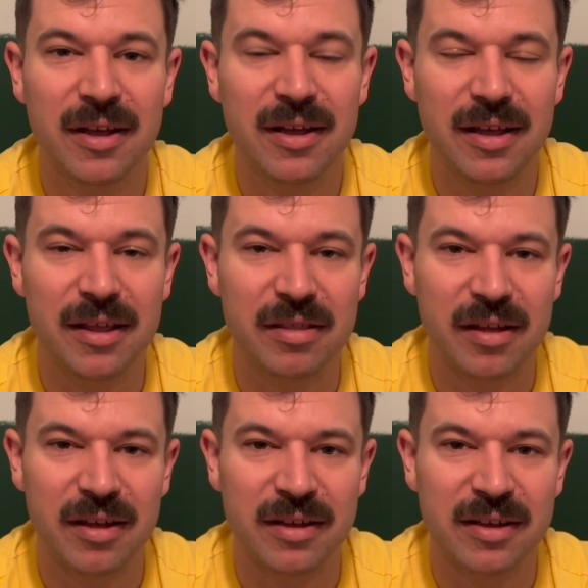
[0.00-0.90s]
is
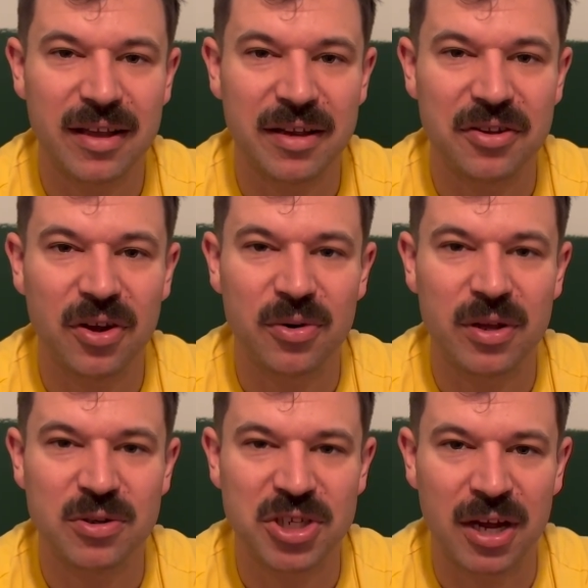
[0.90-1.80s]

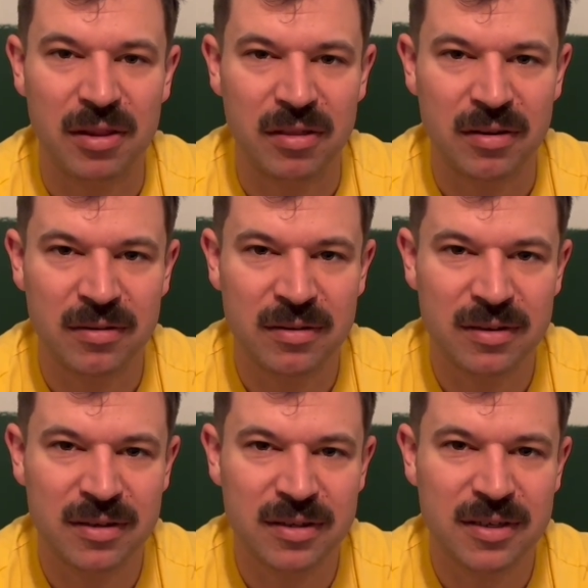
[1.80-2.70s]
Antonio Johnson.
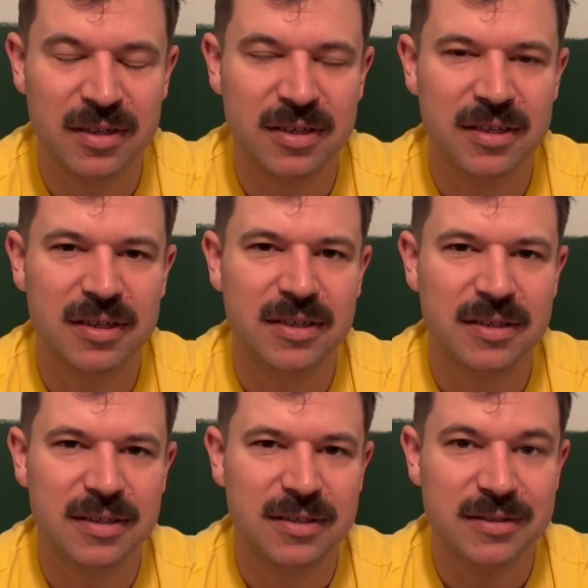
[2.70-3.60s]

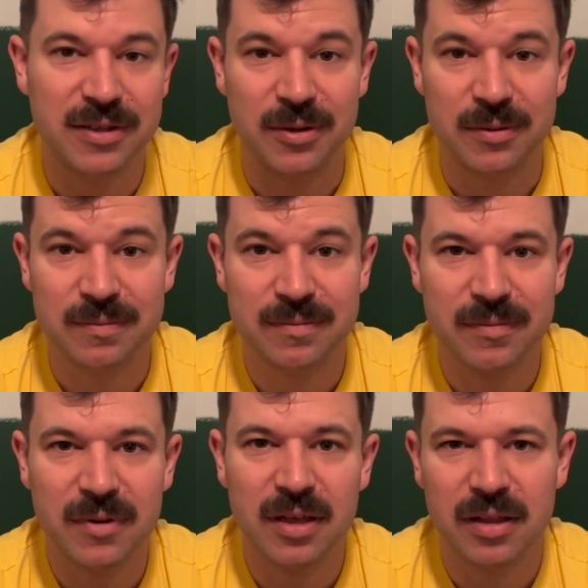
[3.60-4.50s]
So
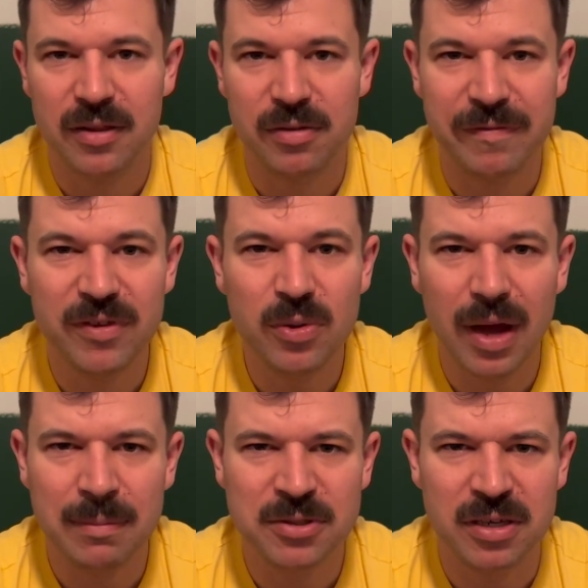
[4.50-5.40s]
there's a few
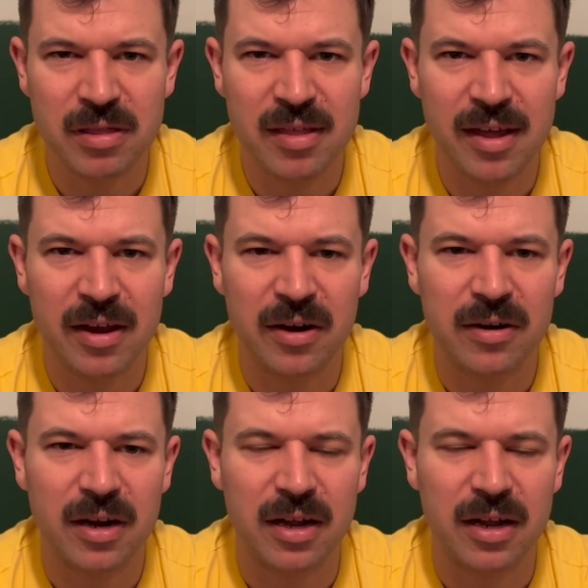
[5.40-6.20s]
options there.